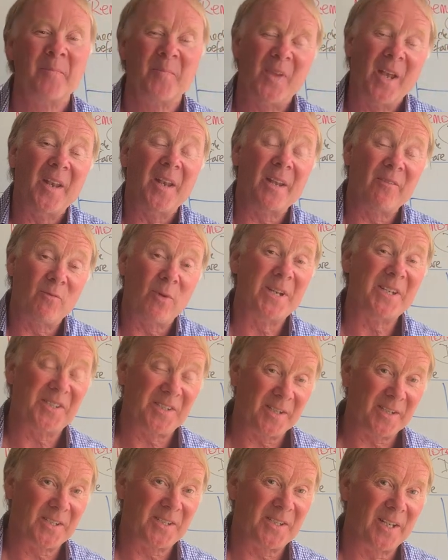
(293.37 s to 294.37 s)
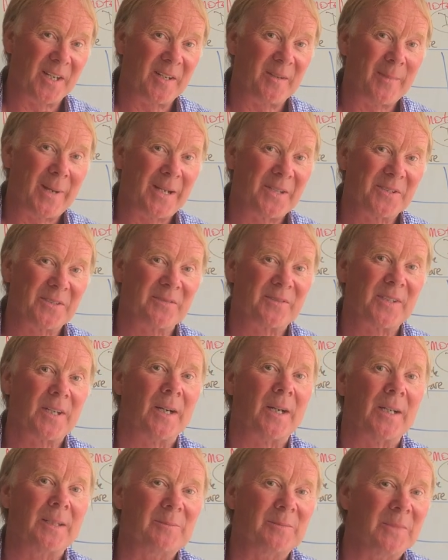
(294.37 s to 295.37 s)
then they've wasted a certain amount of
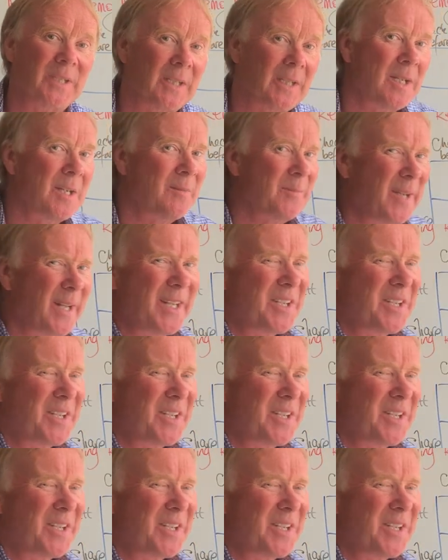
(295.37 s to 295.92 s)
time. But